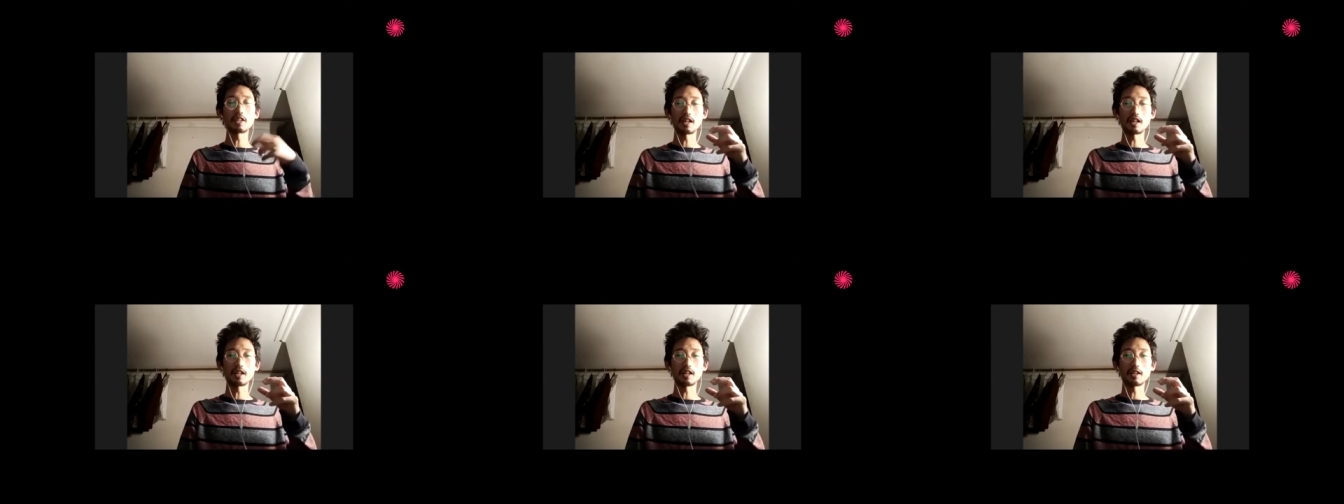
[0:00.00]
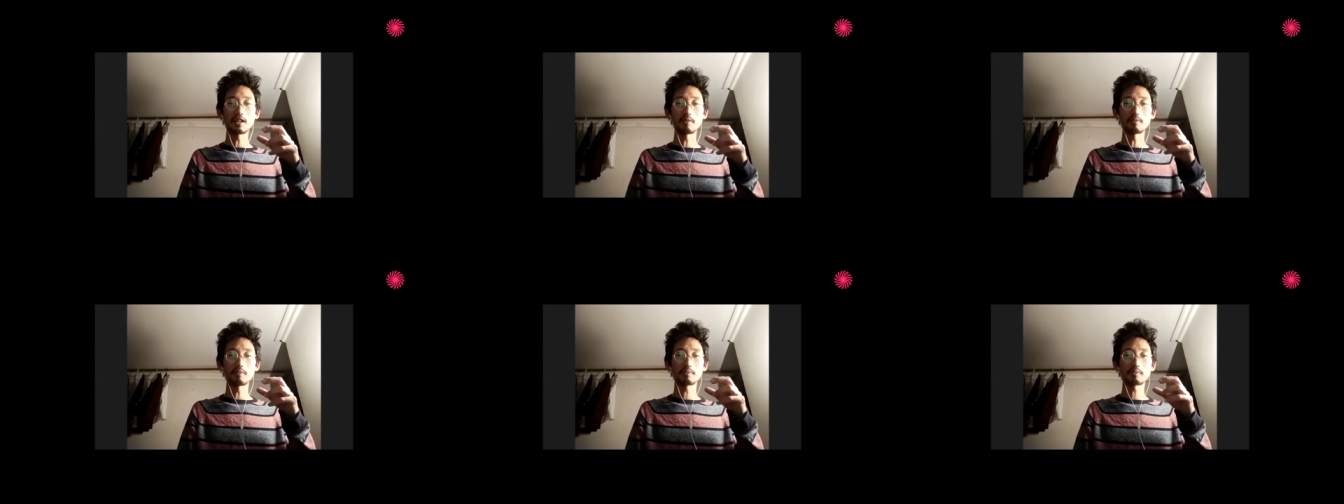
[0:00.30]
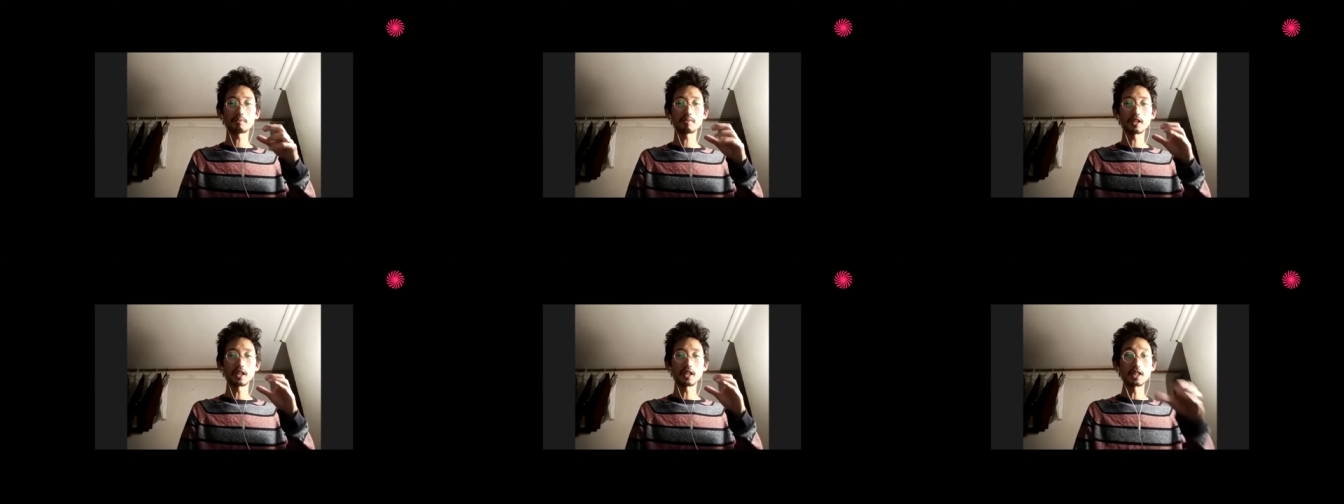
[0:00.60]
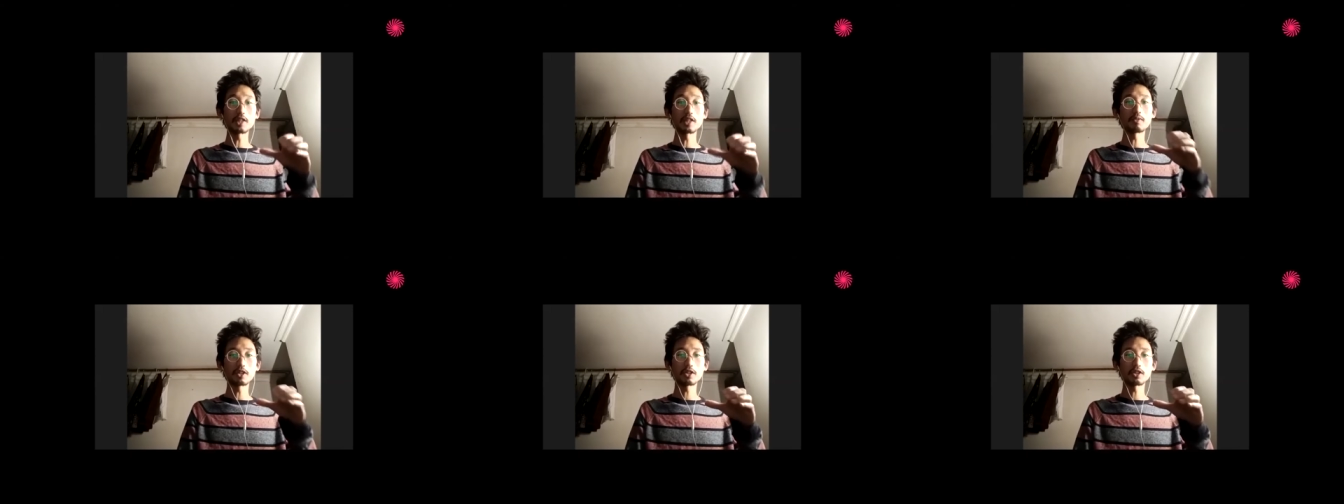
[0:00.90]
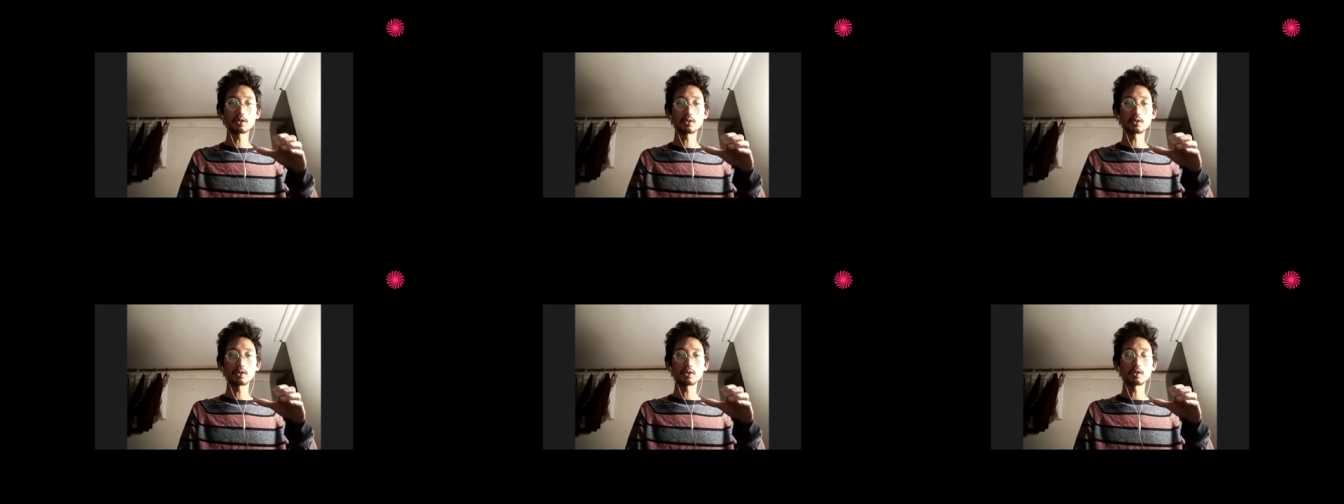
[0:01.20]
uh,
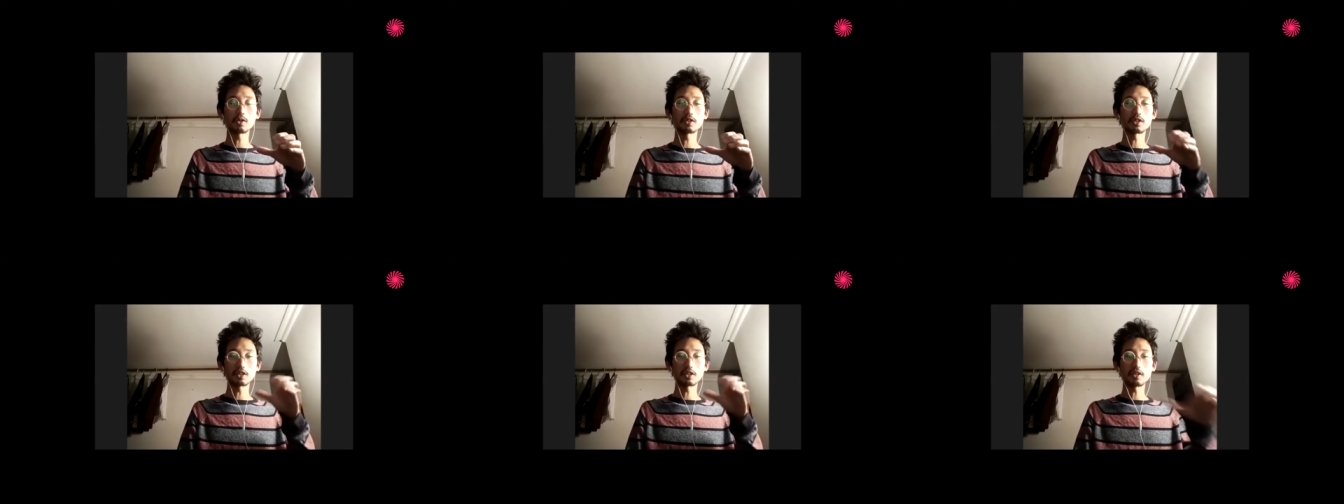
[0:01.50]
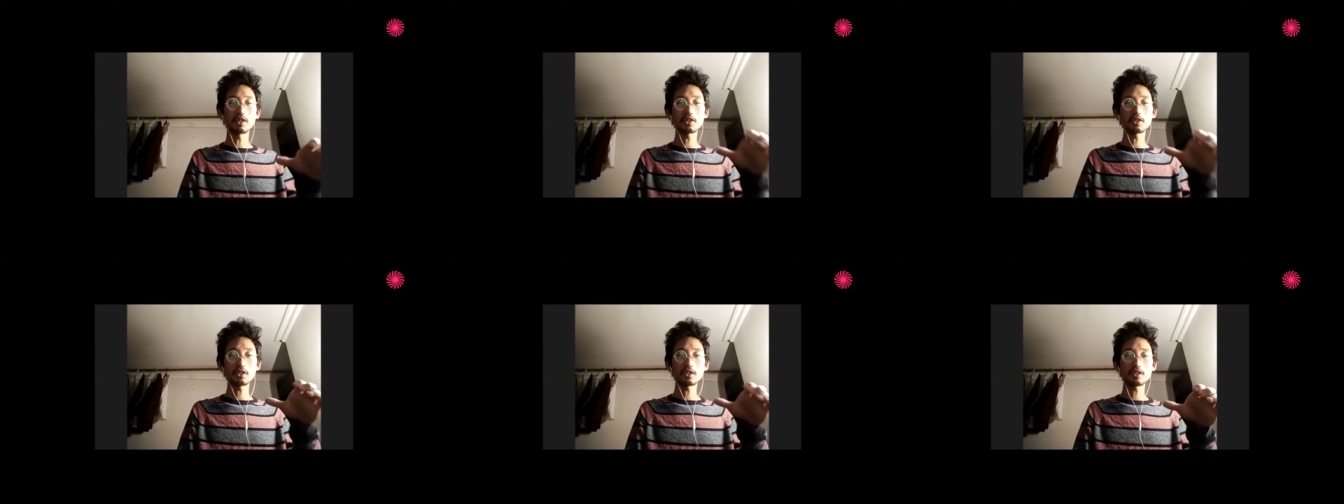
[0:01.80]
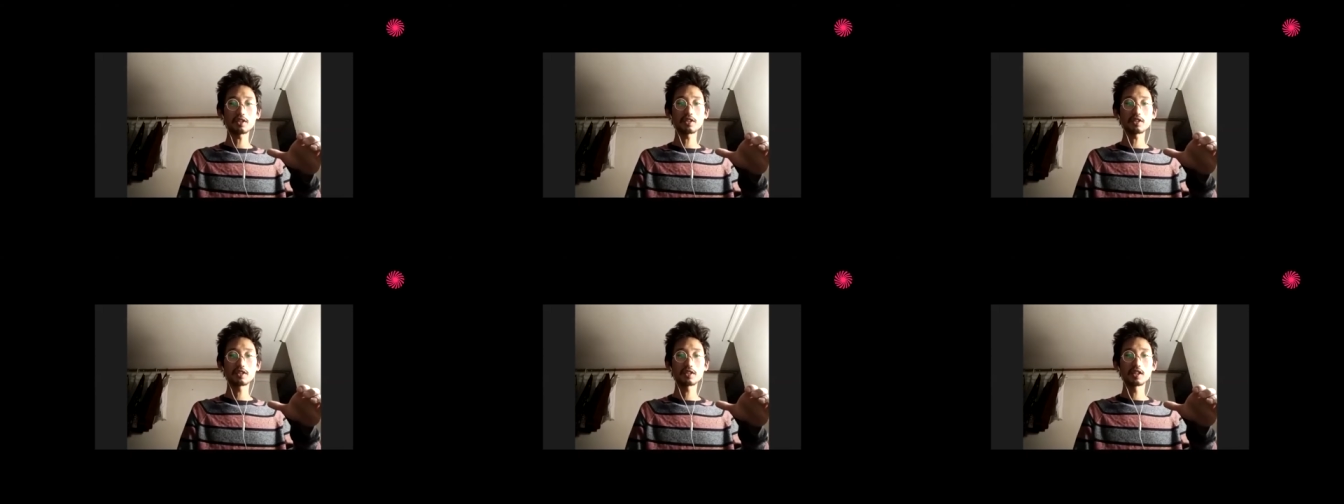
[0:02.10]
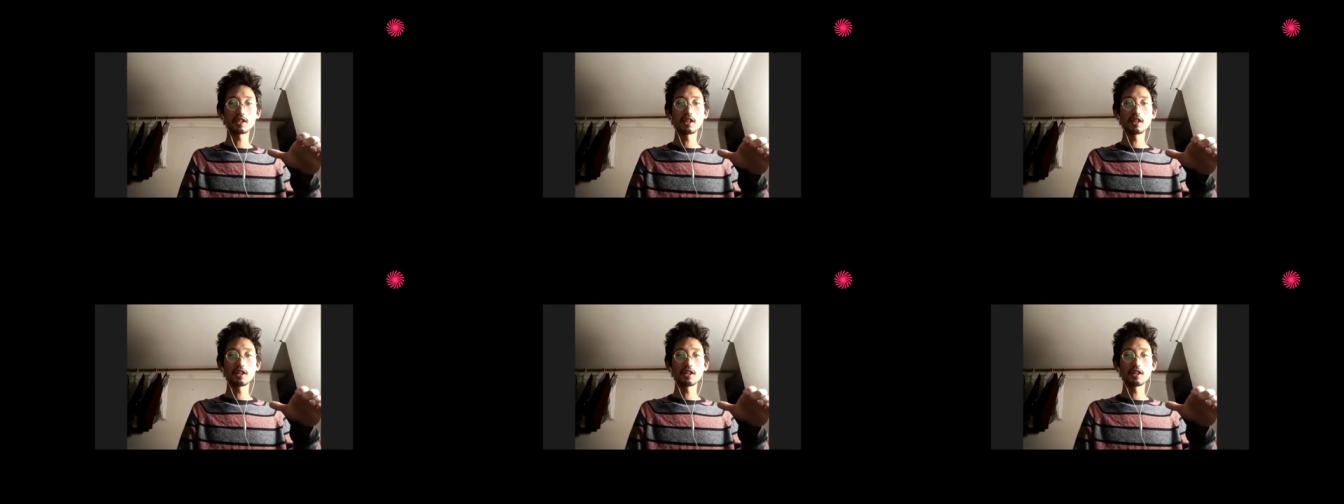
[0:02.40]
individual signatures.